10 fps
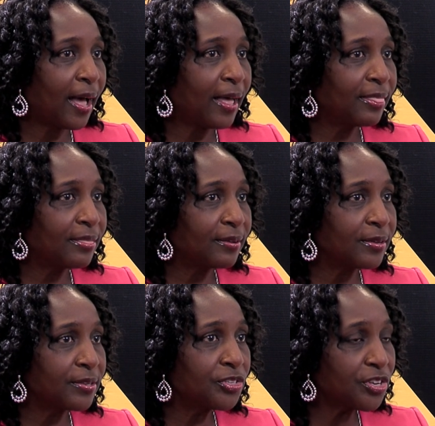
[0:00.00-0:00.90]
at
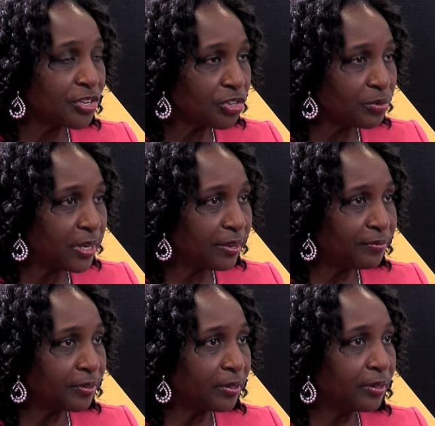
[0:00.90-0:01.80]
the tertiary
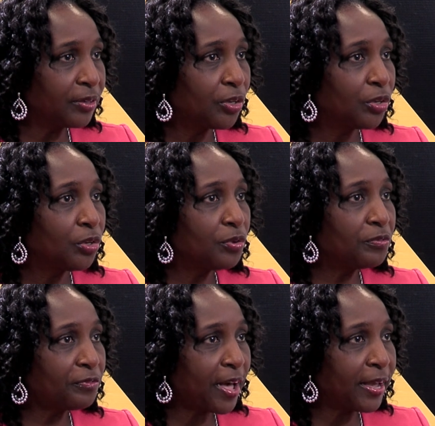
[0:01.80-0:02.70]
level, you
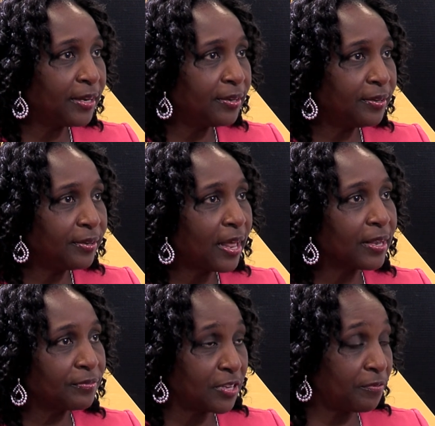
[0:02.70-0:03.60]
find,
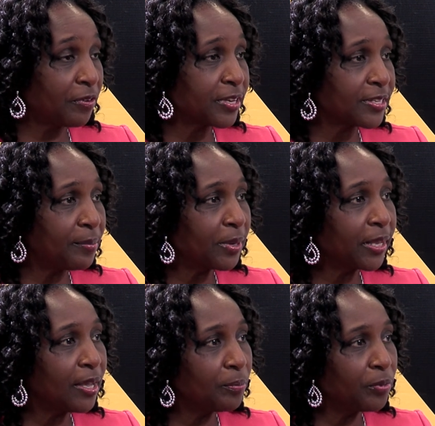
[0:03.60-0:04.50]
like say for example,
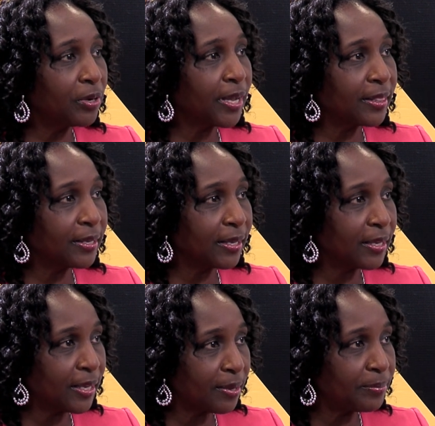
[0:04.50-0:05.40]
CAPE, we look at the
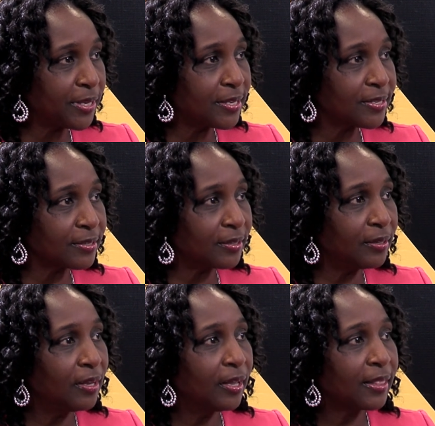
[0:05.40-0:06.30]
CAPE
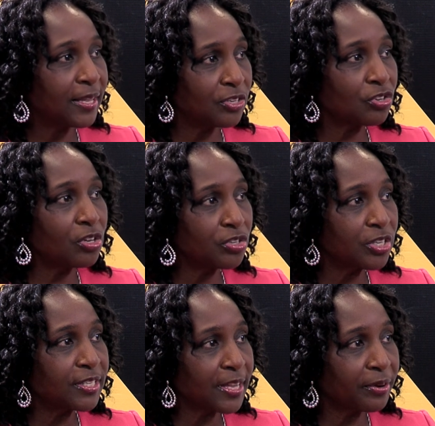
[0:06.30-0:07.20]
data that is
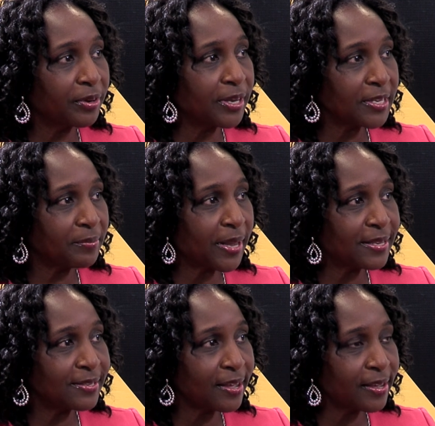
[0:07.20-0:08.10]
also disaggregated
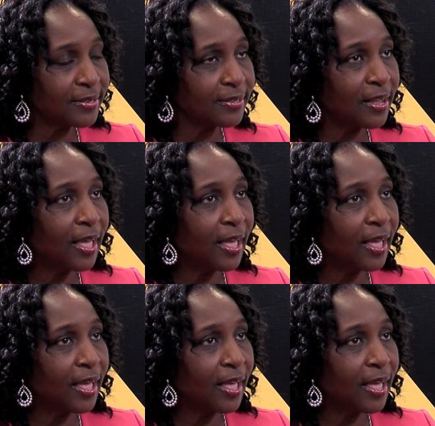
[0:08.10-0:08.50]
by sex.